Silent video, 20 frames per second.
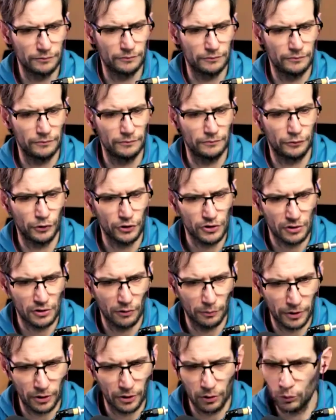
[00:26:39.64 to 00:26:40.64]
first of all,
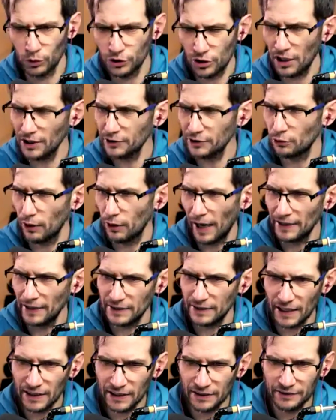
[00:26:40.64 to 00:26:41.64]
Piero, would you like to add
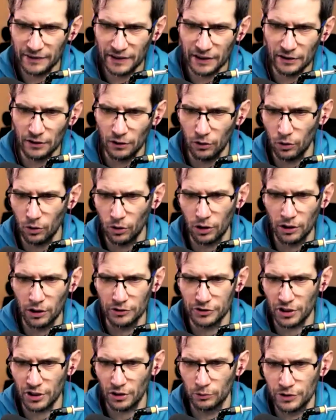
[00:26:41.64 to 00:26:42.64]
anything, or
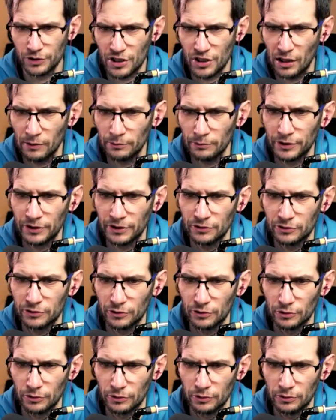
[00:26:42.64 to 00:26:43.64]
shall we jump
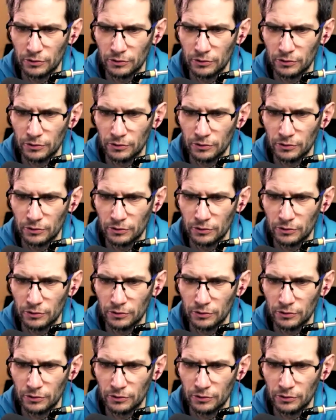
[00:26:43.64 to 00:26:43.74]
into?